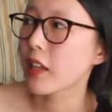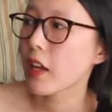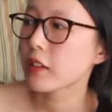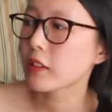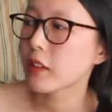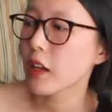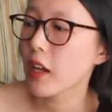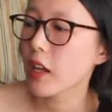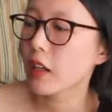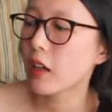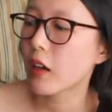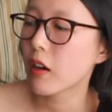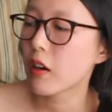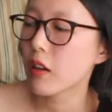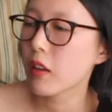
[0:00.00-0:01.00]
That's like
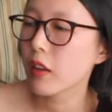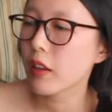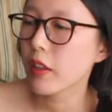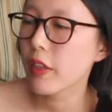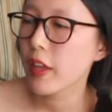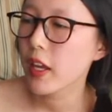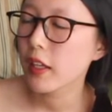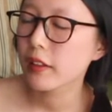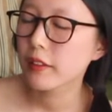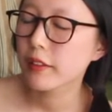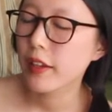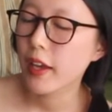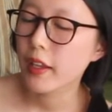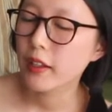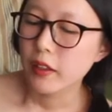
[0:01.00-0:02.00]
all the things
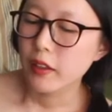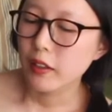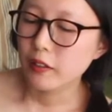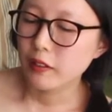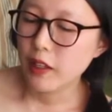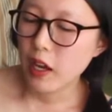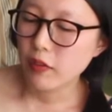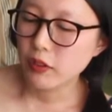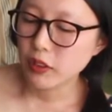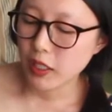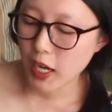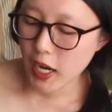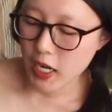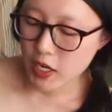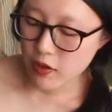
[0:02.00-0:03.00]
that this novel
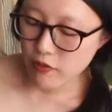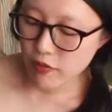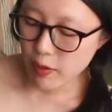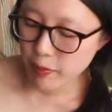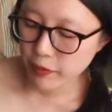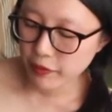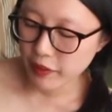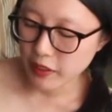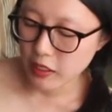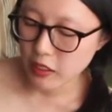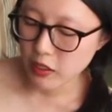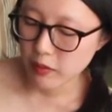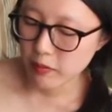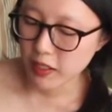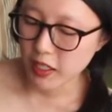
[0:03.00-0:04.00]
kind of represented
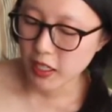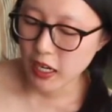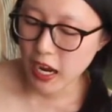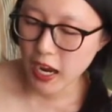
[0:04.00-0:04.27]
to me.